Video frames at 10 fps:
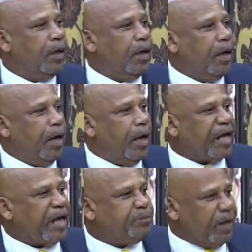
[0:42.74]
I
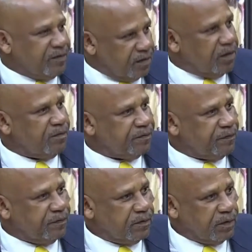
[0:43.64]
ask myself,
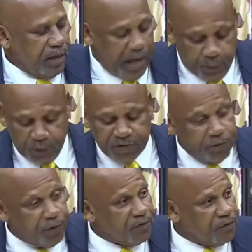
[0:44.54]
are we
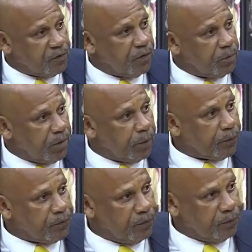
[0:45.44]
serious in this honorable house?